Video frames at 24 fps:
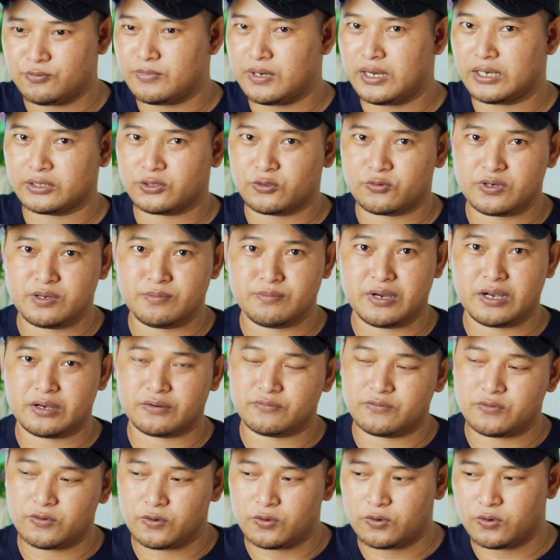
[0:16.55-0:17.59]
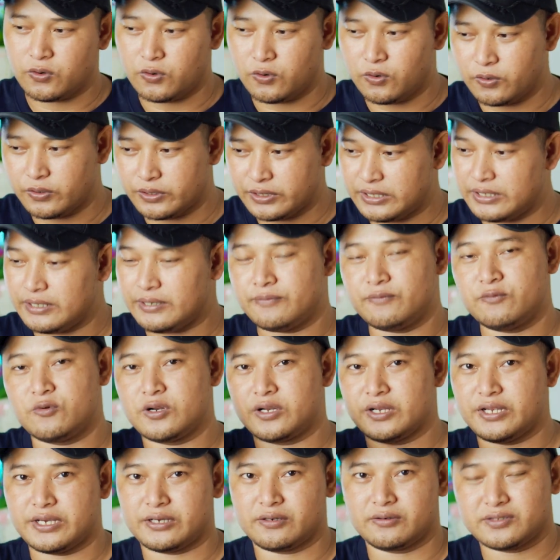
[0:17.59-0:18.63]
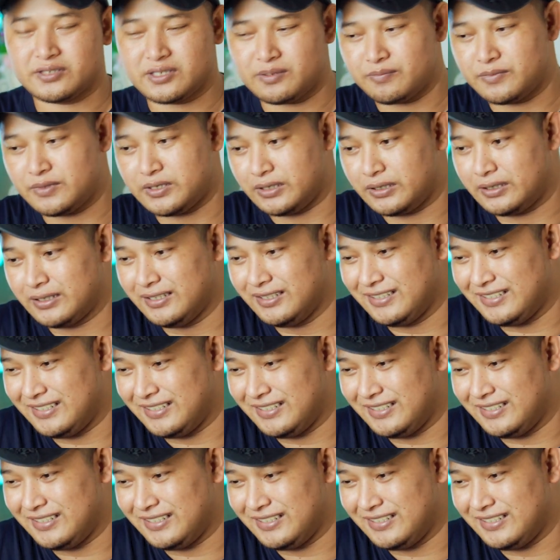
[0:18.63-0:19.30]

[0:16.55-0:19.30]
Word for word: II, Mark III, Mark IV or EM1X or something.